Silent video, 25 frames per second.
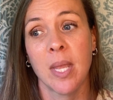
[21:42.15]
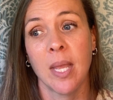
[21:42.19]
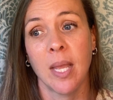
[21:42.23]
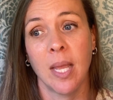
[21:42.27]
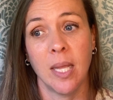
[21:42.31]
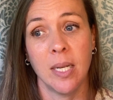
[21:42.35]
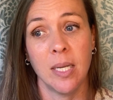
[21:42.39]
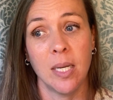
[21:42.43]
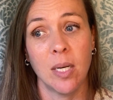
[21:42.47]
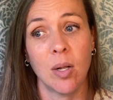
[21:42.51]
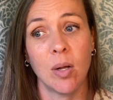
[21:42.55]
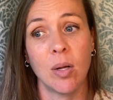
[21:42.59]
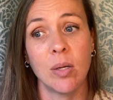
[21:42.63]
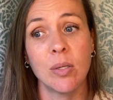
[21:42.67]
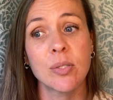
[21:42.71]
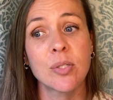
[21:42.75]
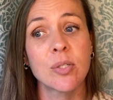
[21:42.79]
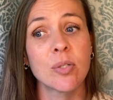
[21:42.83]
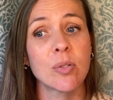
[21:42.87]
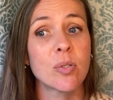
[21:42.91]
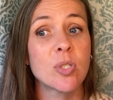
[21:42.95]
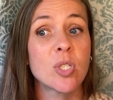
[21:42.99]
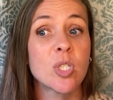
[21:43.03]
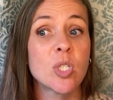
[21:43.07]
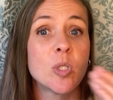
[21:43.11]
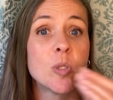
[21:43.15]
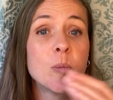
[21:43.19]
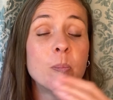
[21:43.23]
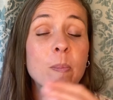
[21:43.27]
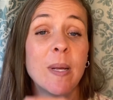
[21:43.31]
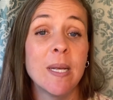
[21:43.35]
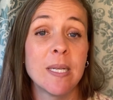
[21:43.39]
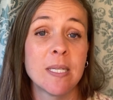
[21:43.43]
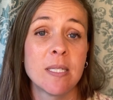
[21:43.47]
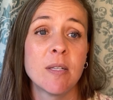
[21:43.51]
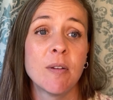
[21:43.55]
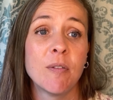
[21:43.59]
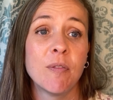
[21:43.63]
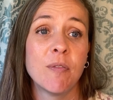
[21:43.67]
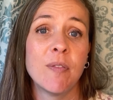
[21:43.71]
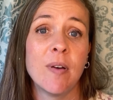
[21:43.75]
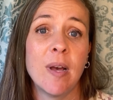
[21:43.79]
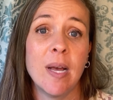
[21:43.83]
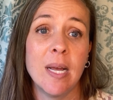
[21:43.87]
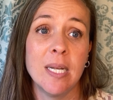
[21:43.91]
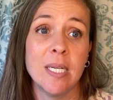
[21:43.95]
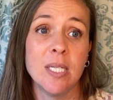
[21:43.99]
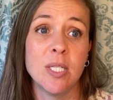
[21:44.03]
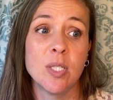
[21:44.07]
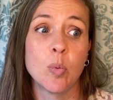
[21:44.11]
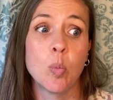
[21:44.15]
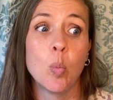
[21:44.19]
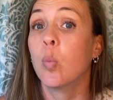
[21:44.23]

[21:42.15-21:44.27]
And it also specifies